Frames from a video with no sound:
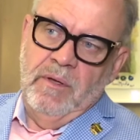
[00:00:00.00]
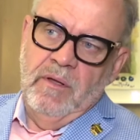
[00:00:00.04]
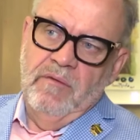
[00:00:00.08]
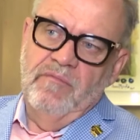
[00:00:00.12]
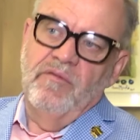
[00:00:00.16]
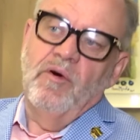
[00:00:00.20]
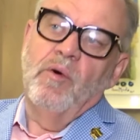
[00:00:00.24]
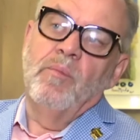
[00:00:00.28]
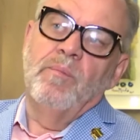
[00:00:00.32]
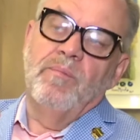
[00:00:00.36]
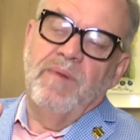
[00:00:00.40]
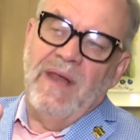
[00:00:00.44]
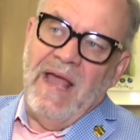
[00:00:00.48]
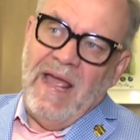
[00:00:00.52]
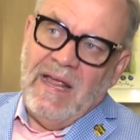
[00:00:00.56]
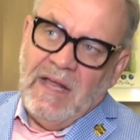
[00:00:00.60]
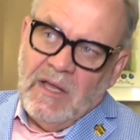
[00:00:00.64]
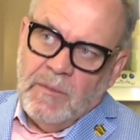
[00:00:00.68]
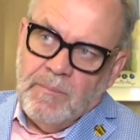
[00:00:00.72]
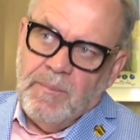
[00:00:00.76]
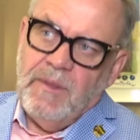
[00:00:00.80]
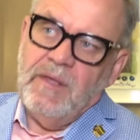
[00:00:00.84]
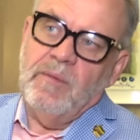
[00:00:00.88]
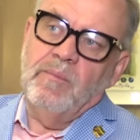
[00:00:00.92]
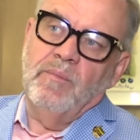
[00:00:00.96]
for
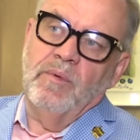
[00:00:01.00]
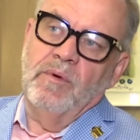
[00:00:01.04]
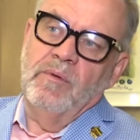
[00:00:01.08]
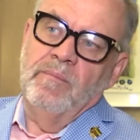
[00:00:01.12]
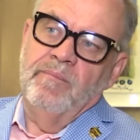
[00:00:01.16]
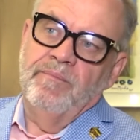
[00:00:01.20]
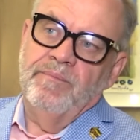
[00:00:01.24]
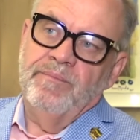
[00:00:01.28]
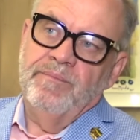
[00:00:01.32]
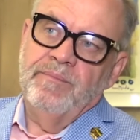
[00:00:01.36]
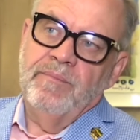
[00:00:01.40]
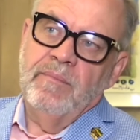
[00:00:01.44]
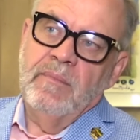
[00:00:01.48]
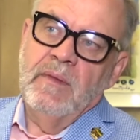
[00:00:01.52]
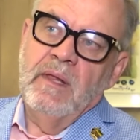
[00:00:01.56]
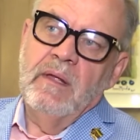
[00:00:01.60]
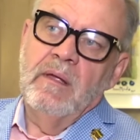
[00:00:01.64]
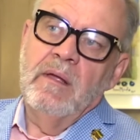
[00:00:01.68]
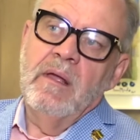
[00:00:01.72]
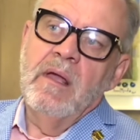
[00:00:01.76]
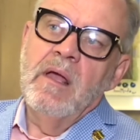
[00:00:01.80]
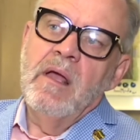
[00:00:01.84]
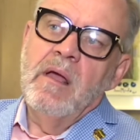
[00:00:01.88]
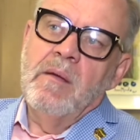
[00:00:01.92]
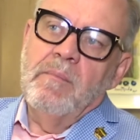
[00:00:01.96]
black people
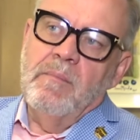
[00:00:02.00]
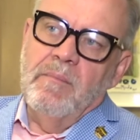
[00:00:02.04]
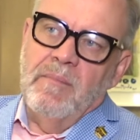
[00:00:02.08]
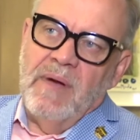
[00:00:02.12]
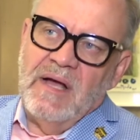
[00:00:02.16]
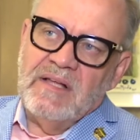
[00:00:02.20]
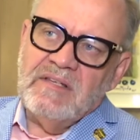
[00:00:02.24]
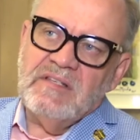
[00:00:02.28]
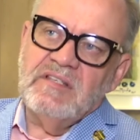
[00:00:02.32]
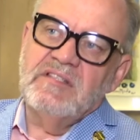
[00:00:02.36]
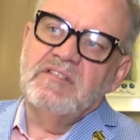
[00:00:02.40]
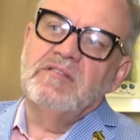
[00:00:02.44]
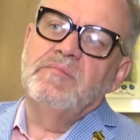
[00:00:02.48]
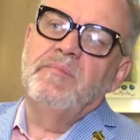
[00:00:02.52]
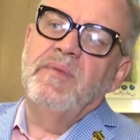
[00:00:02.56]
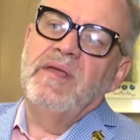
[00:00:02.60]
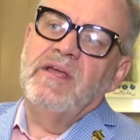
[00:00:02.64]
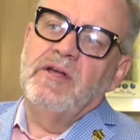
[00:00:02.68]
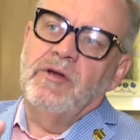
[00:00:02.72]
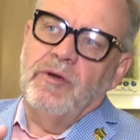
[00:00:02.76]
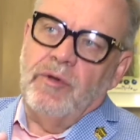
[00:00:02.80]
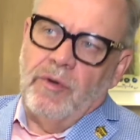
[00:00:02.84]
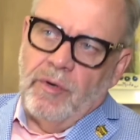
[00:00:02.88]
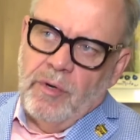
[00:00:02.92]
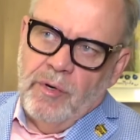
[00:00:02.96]
must be
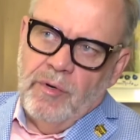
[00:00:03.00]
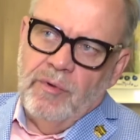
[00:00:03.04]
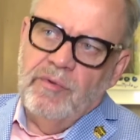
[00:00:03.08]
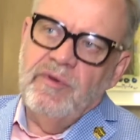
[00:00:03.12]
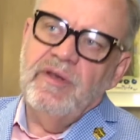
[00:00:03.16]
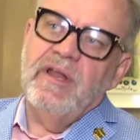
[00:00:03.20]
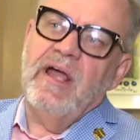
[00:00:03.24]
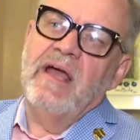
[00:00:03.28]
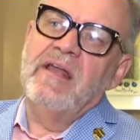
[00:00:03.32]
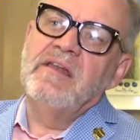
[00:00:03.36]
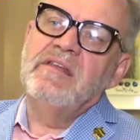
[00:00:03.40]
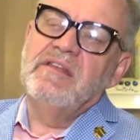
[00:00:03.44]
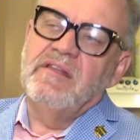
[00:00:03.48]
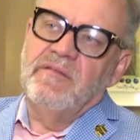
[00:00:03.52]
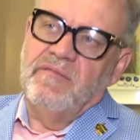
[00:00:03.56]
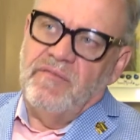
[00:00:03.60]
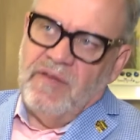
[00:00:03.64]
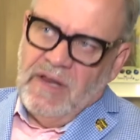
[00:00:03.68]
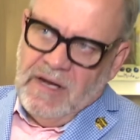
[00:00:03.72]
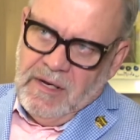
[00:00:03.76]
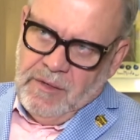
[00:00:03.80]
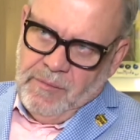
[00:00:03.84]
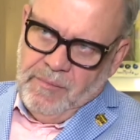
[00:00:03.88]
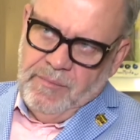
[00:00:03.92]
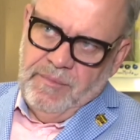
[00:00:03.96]
grown and
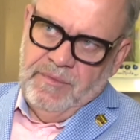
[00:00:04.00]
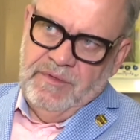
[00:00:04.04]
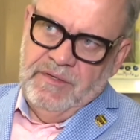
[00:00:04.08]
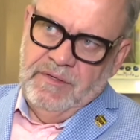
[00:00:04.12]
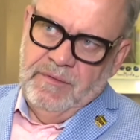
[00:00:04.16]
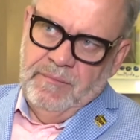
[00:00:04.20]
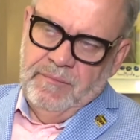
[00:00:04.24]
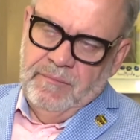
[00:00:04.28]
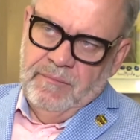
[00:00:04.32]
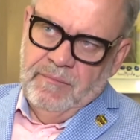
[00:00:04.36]
developed,